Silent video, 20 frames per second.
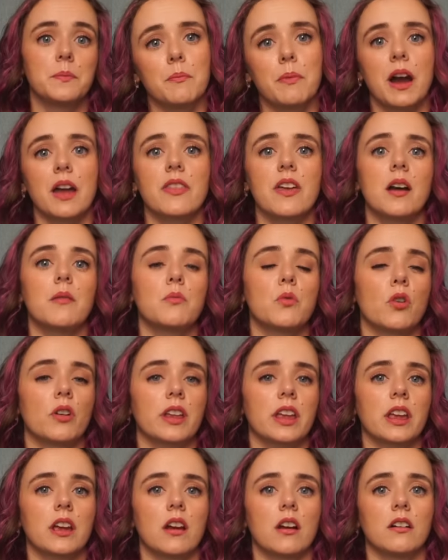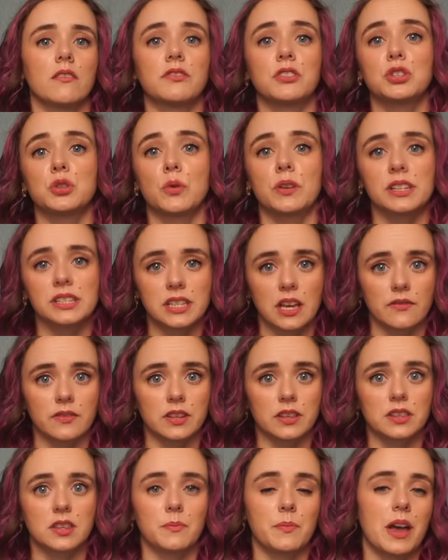By that morning of the
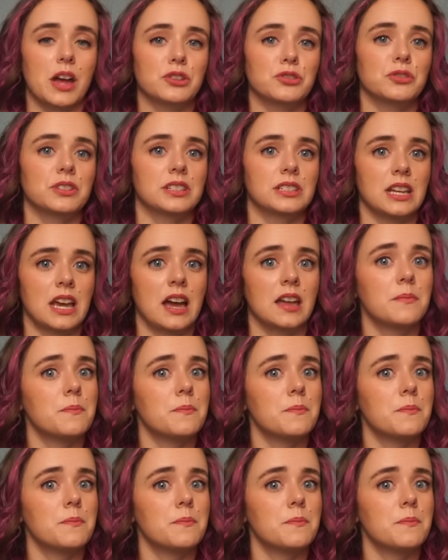twenty-seventh, Patrick's dad,